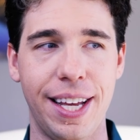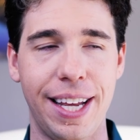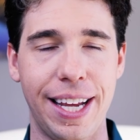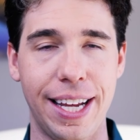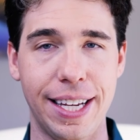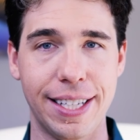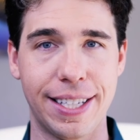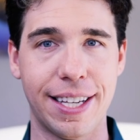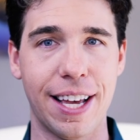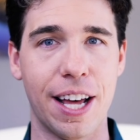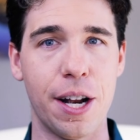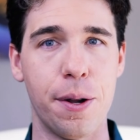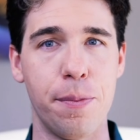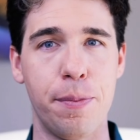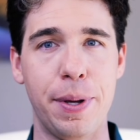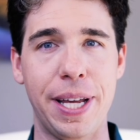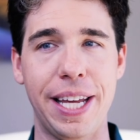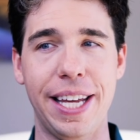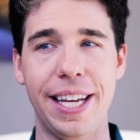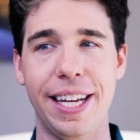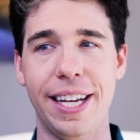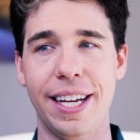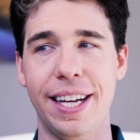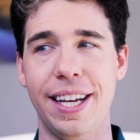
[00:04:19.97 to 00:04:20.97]
is going to
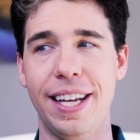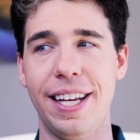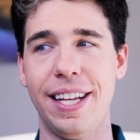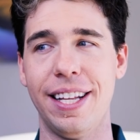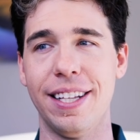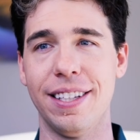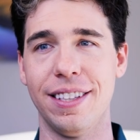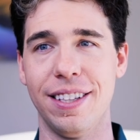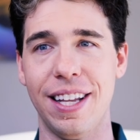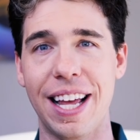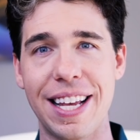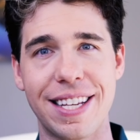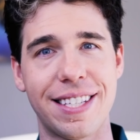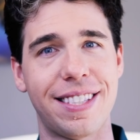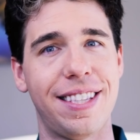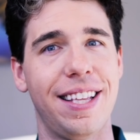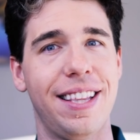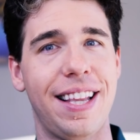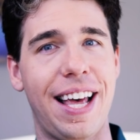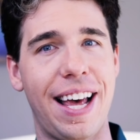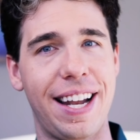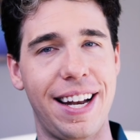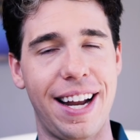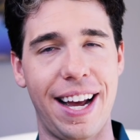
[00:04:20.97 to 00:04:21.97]
be less
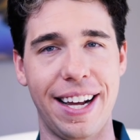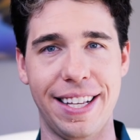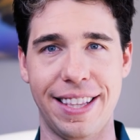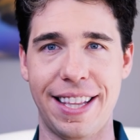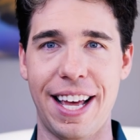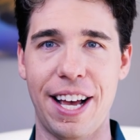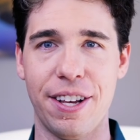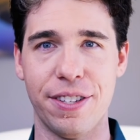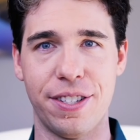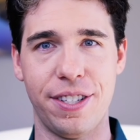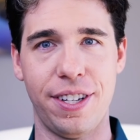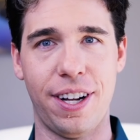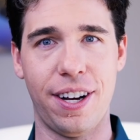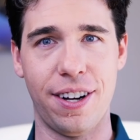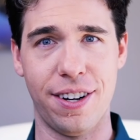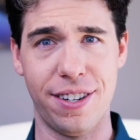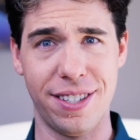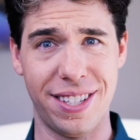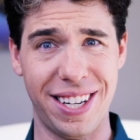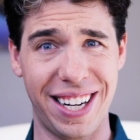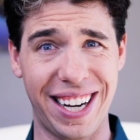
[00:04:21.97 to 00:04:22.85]
than that $9,000.